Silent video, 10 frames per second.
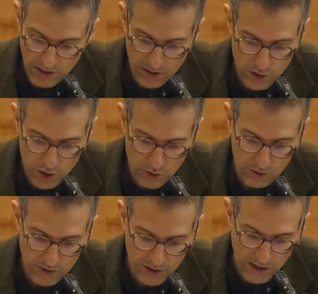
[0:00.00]
in
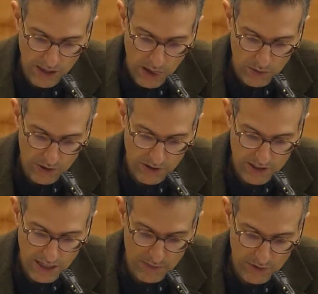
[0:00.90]
tune with the
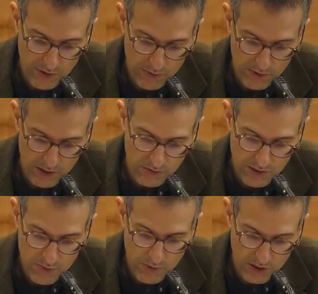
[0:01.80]
time of
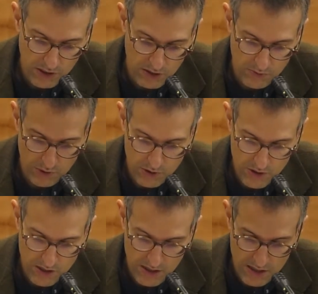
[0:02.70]
its production
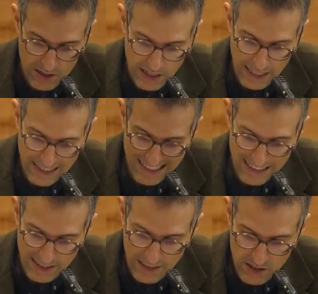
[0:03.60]
process. And
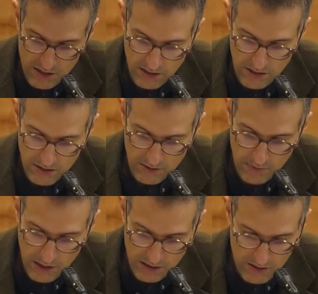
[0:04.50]
indeed, as
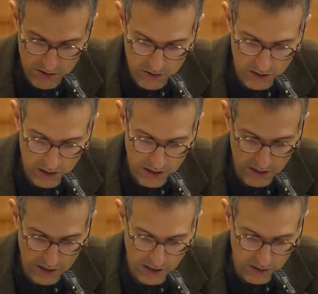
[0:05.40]
Marx scholar
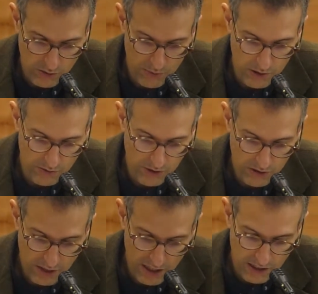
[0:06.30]
Riccardo
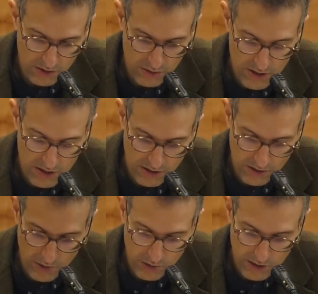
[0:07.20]
Bellofiore argues,
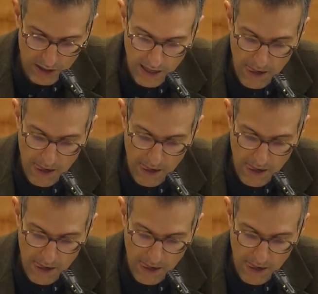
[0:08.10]
quote,